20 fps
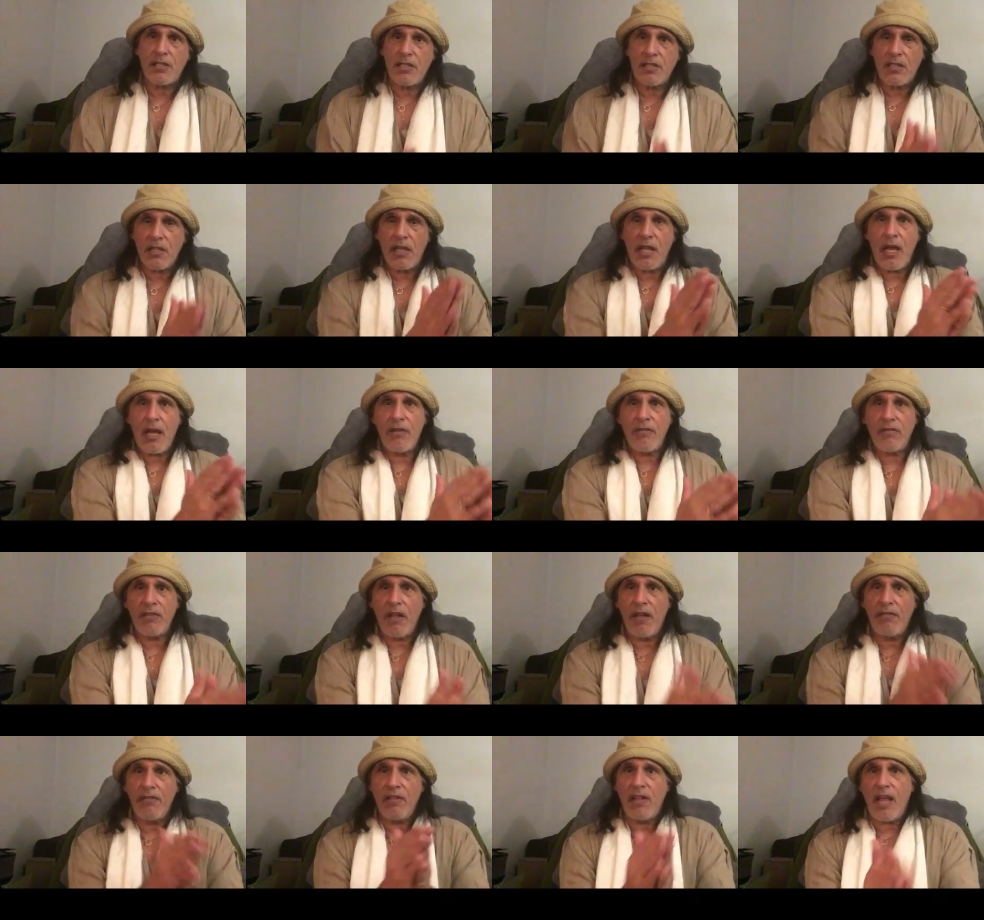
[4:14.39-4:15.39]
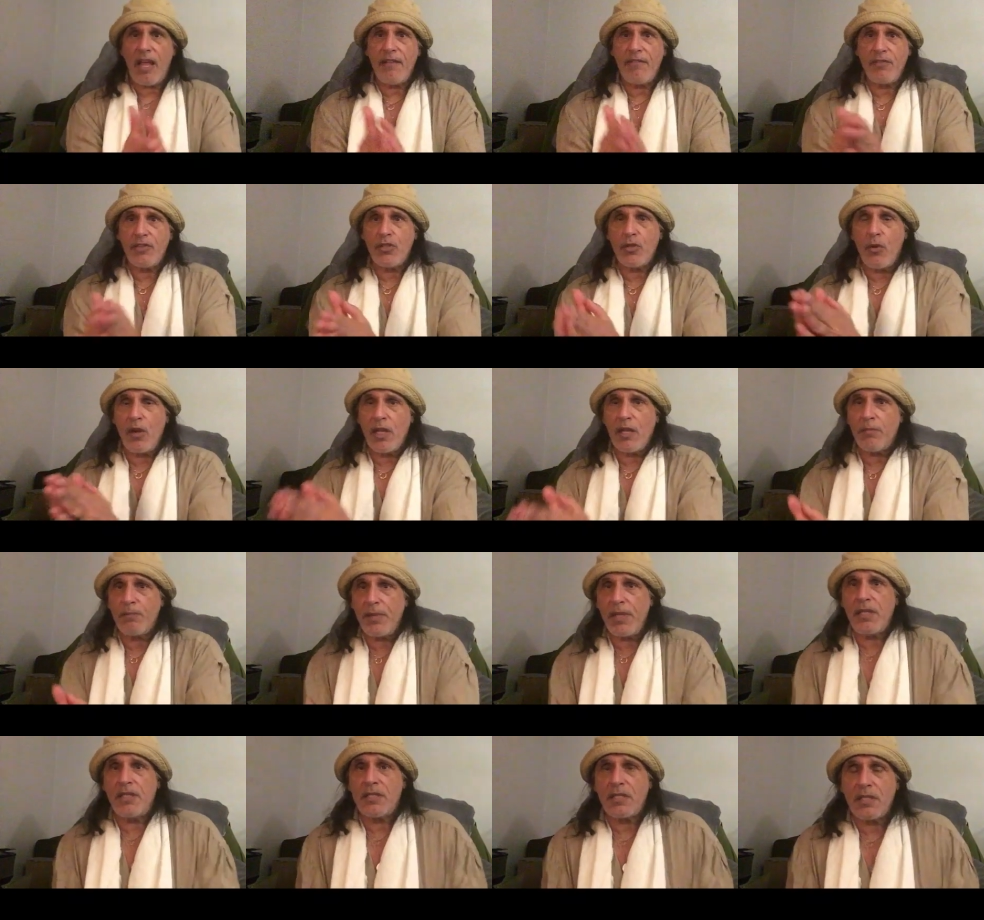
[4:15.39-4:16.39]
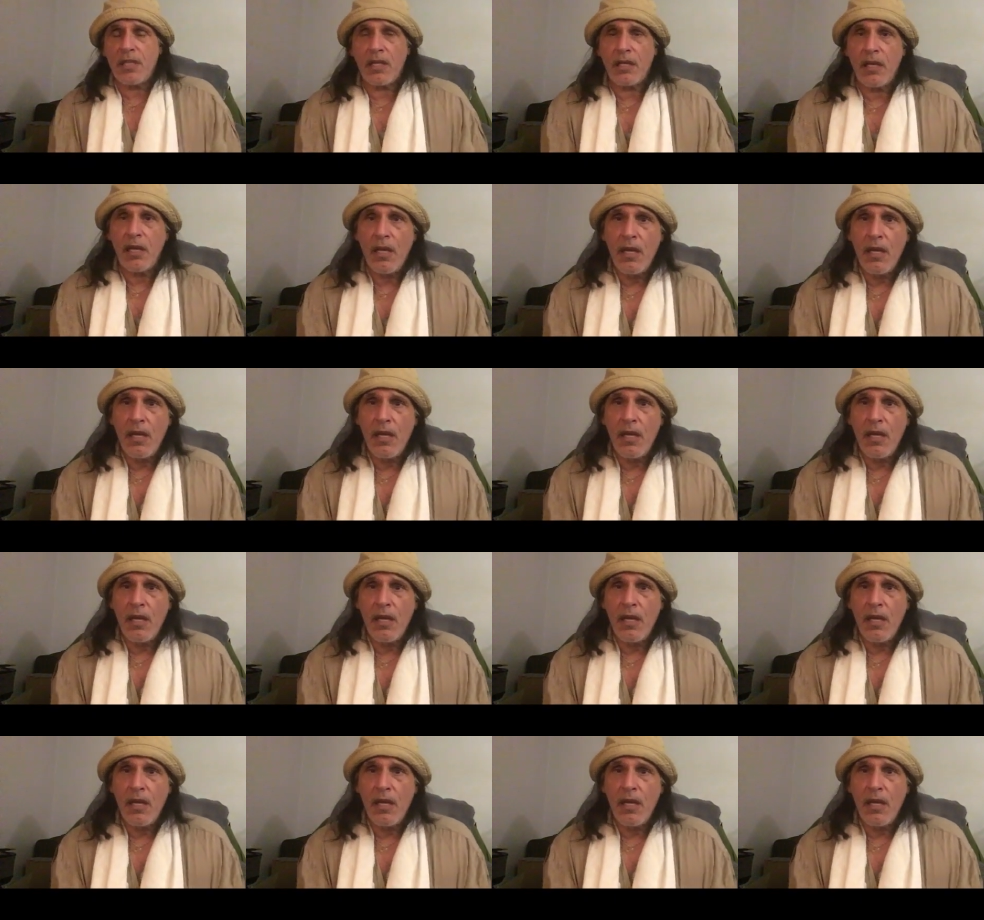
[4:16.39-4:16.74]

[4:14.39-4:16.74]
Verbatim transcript: He's the God of love, life, joy, and peace. And